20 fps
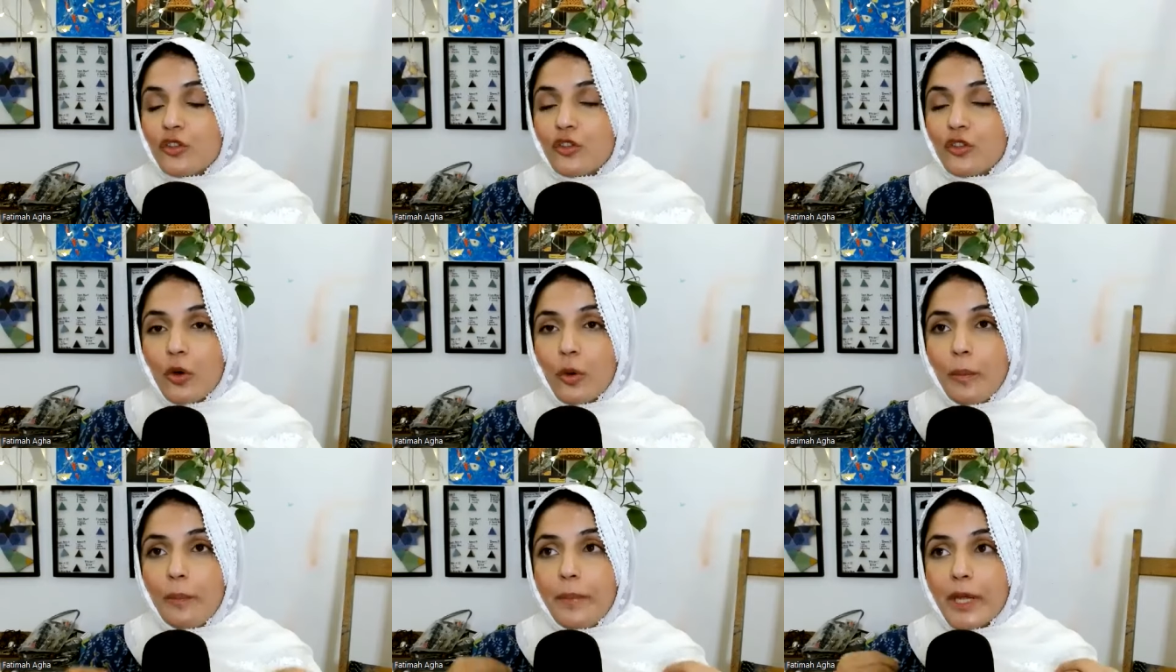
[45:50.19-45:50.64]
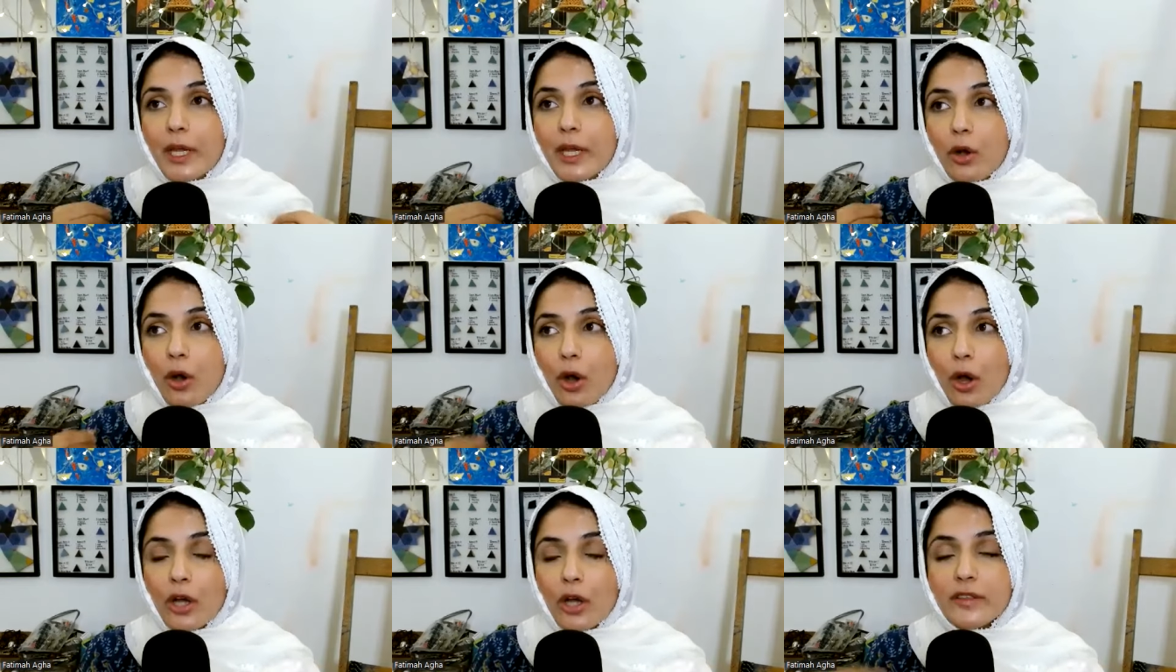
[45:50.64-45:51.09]
So,
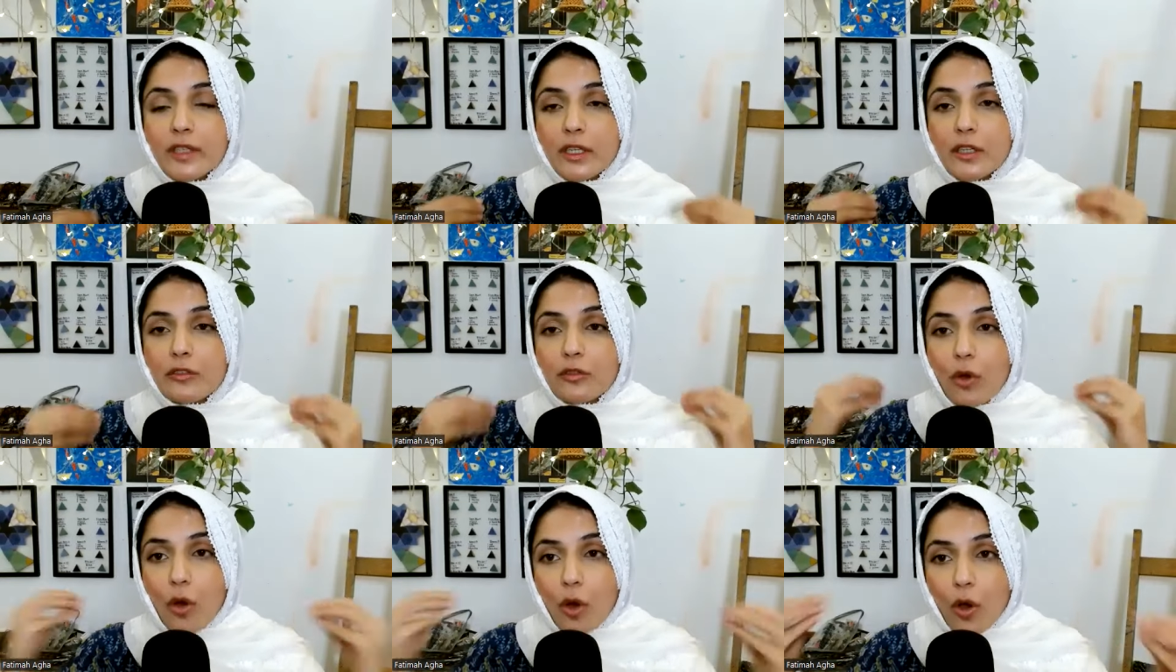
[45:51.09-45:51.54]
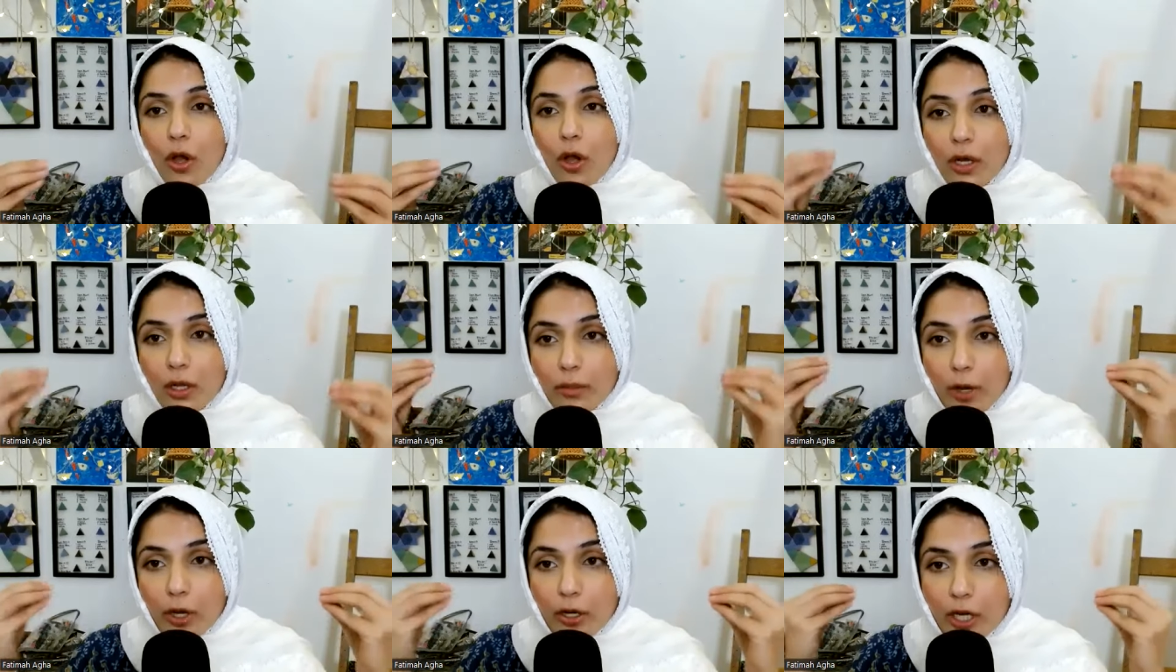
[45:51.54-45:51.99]
because it is
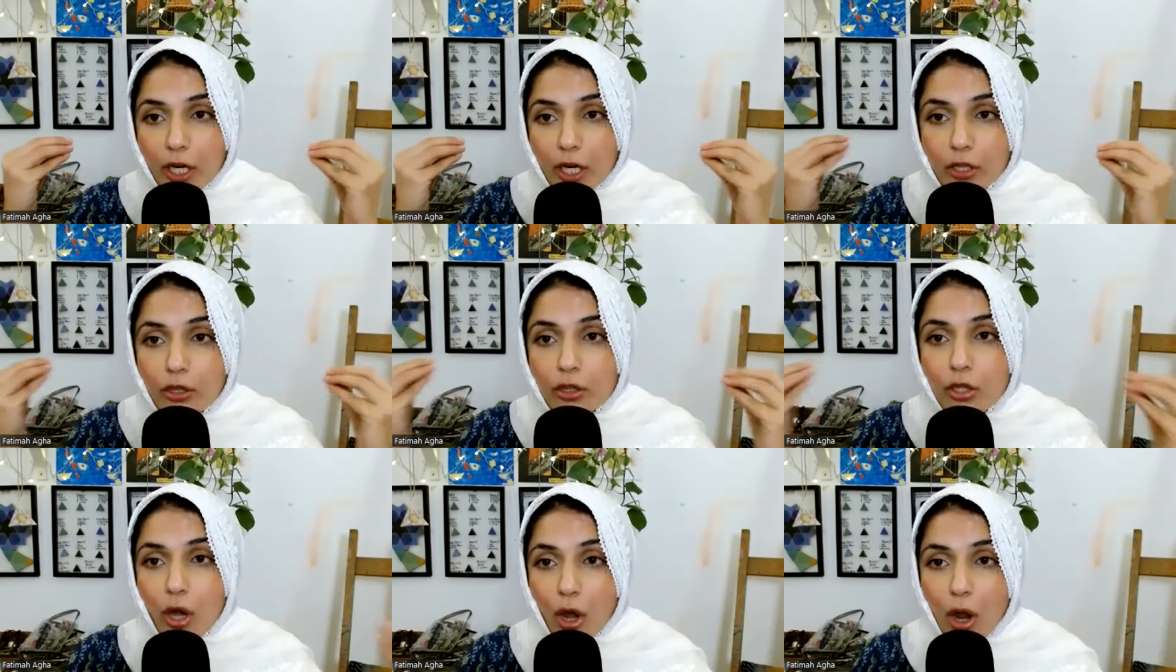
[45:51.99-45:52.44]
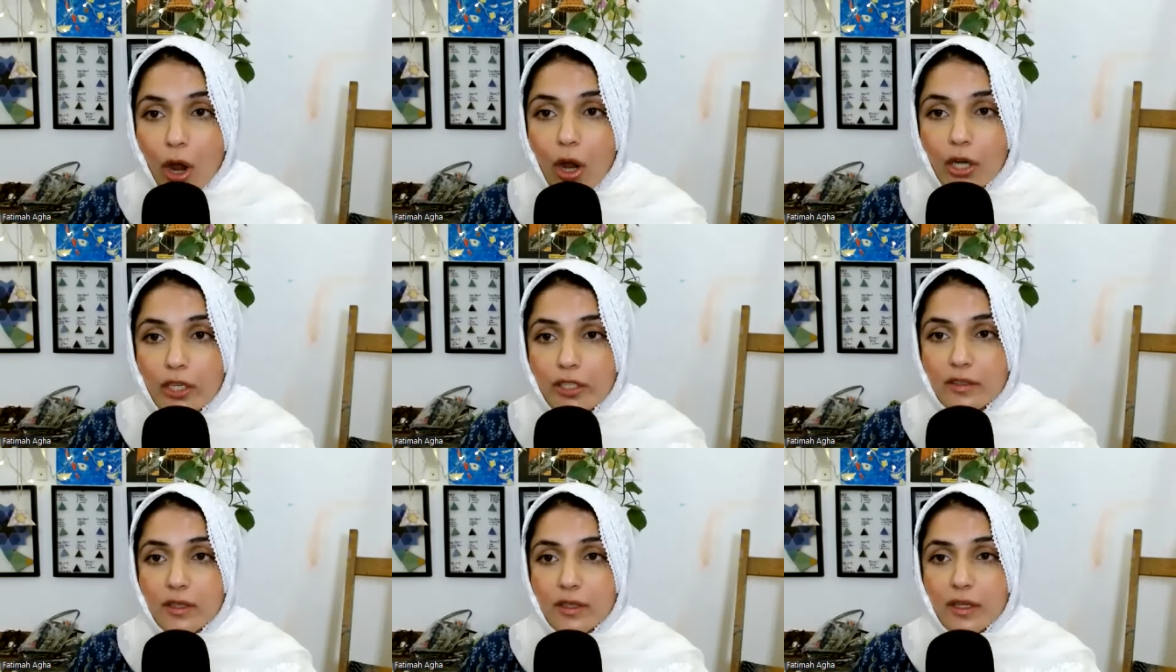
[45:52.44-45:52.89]
all about our
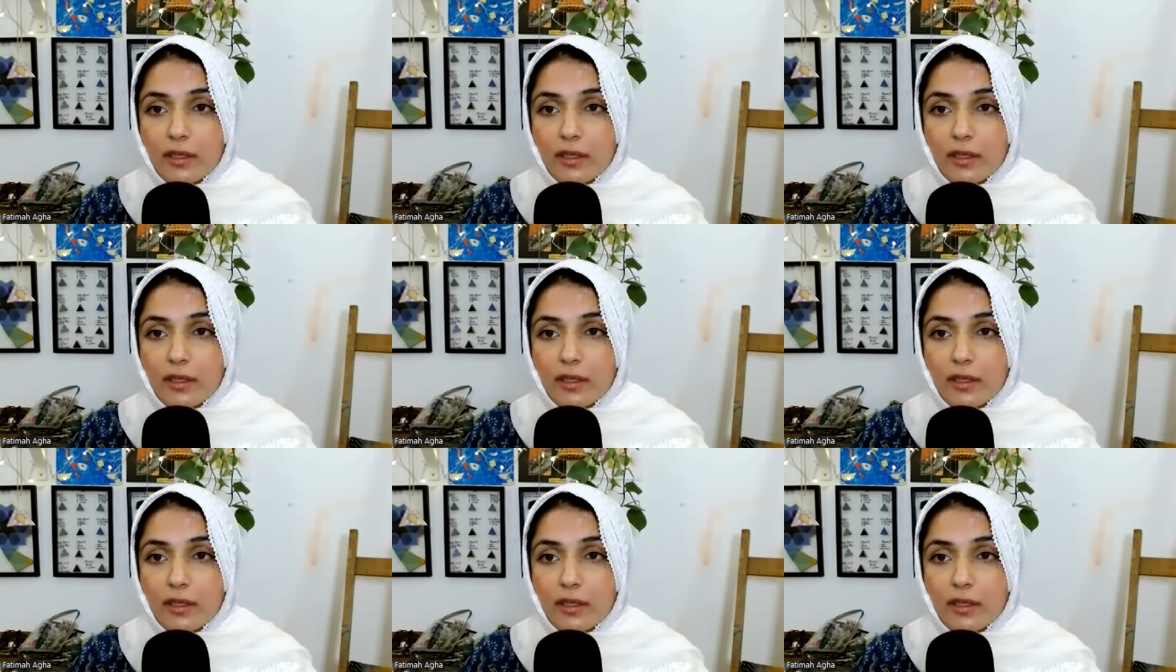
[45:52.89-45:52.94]
thoughts,